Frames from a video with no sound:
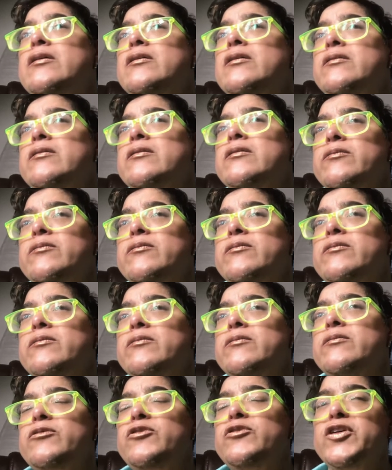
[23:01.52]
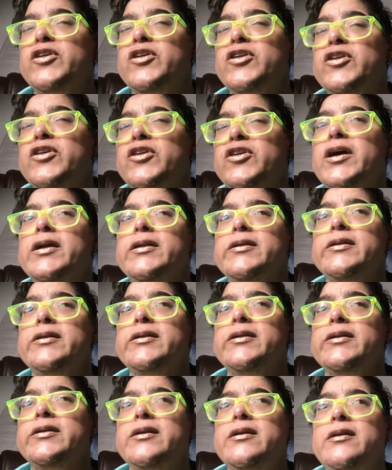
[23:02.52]
Kabat-Zinn,
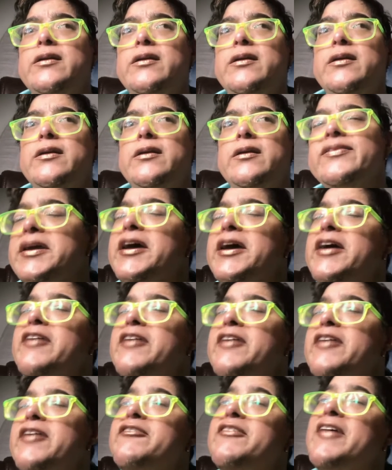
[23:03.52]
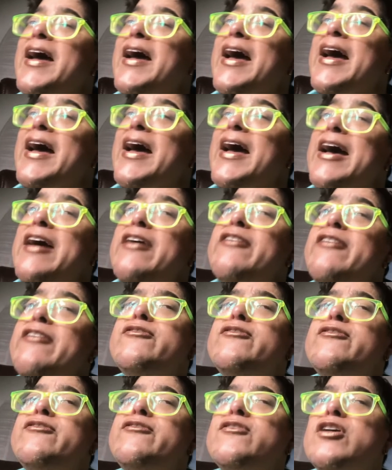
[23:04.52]
tells a story of how farmers in
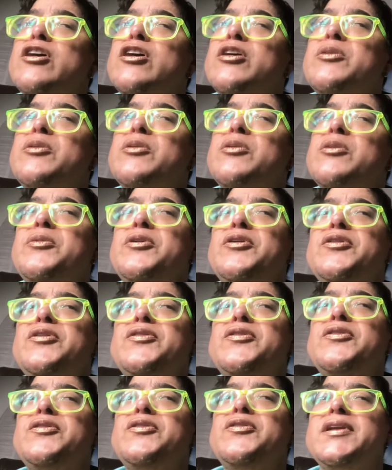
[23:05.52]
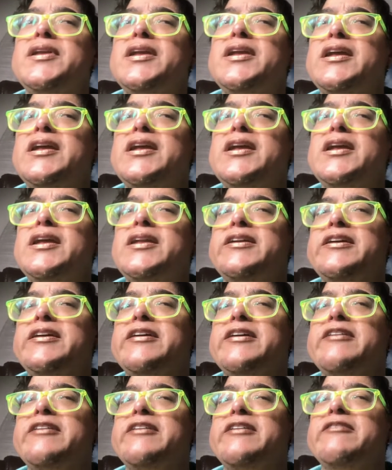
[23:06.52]
India would catch monkeys that
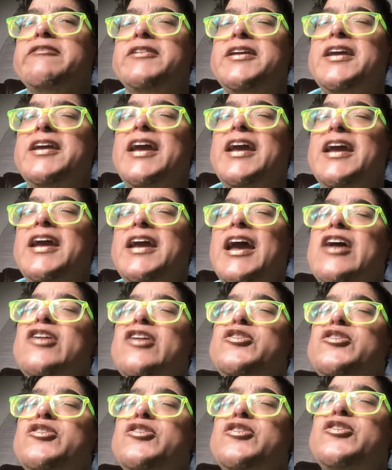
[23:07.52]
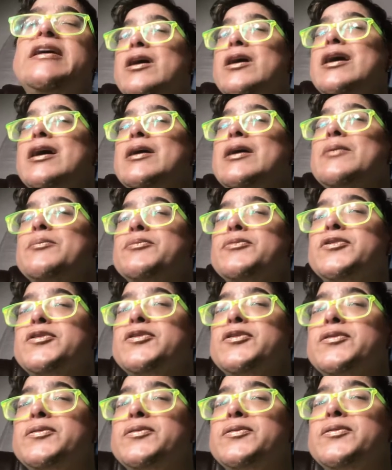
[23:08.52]
were destroying their crops.
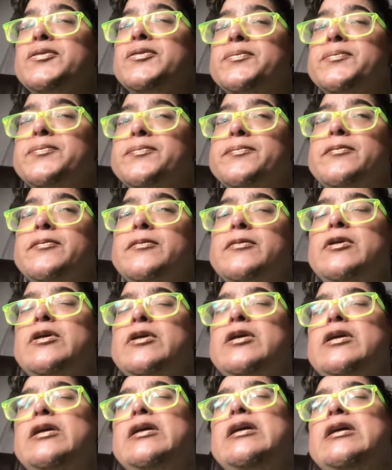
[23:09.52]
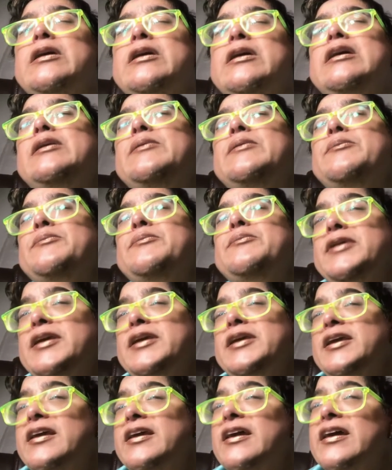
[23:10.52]
Because they
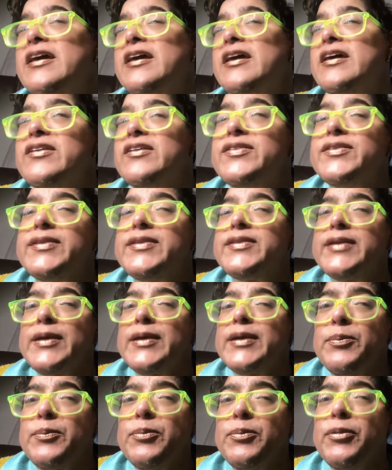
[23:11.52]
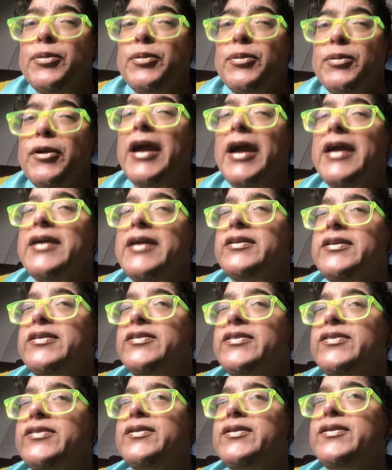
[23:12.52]
practiced compassion, shooting or
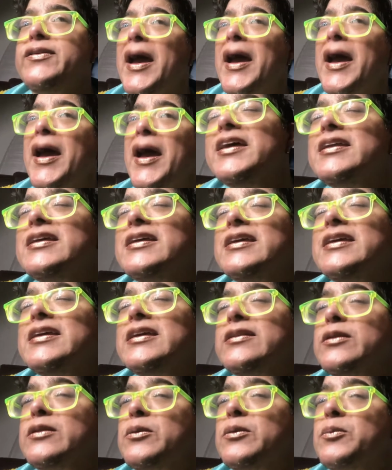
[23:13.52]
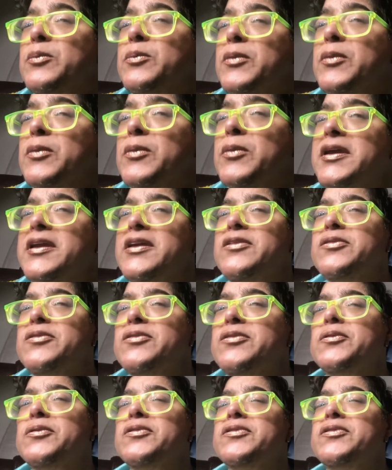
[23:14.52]
killing the monkeys was not an option.